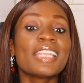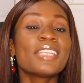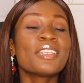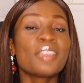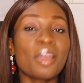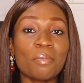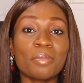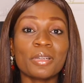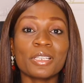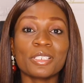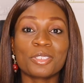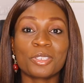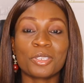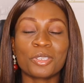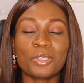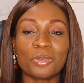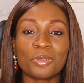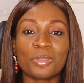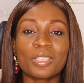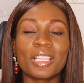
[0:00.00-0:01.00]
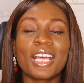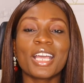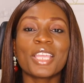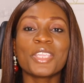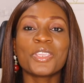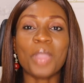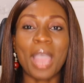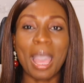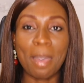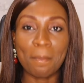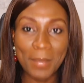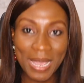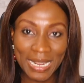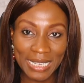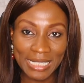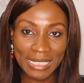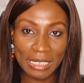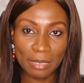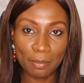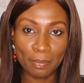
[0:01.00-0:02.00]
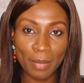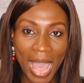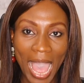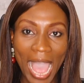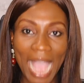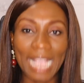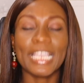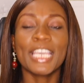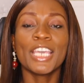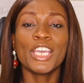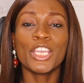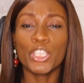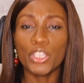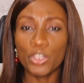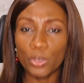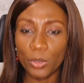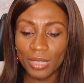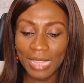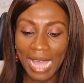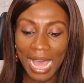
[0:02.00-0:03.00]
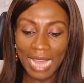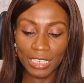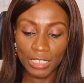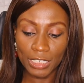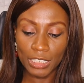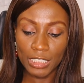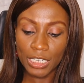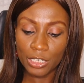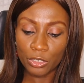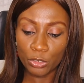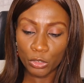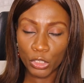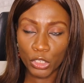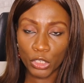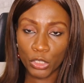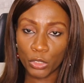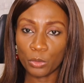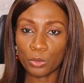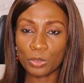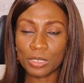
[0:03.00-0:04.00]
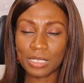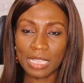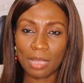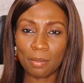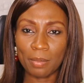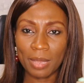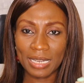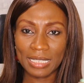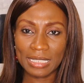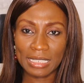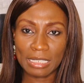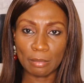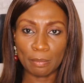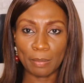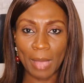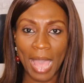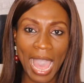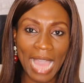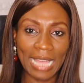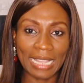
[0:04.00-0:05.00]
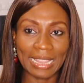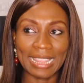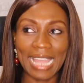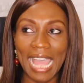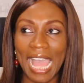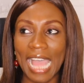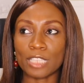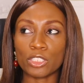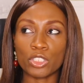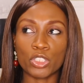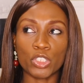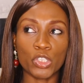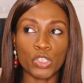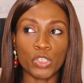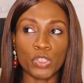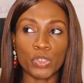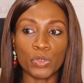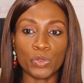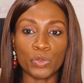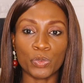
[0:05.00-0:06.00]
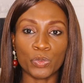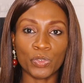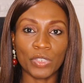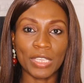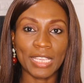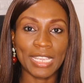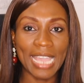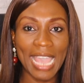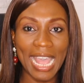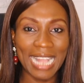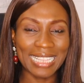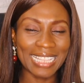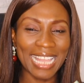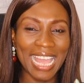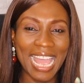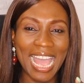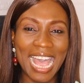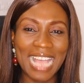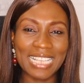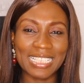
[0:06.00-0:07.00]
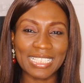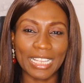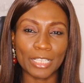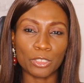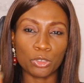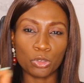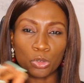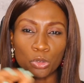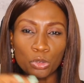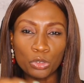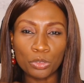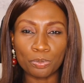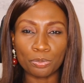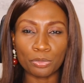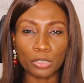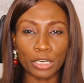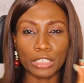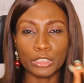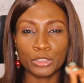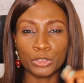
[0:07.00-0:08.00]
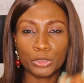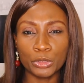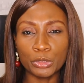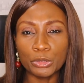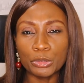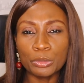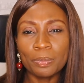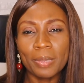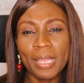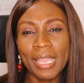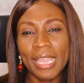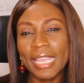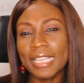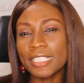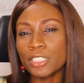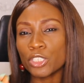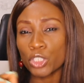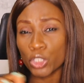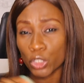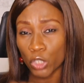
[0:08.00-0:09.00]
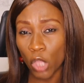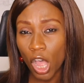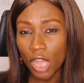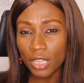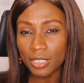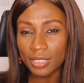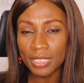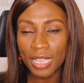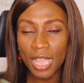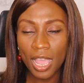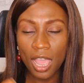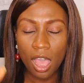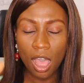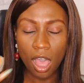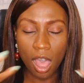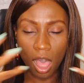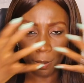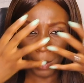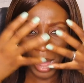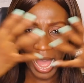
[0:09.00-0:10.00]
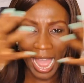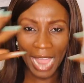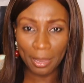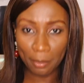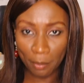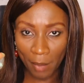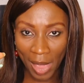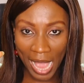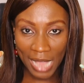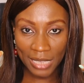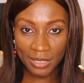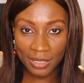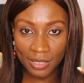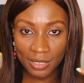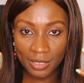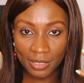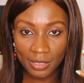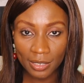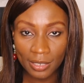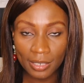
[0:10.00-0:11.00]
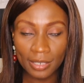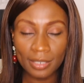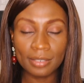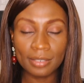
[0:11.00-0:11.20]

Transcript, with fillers: Number two, your amenity bag. You know that little cute amenity bag that you get that has like toothbrush, toothpaste, socks, um, eye mask?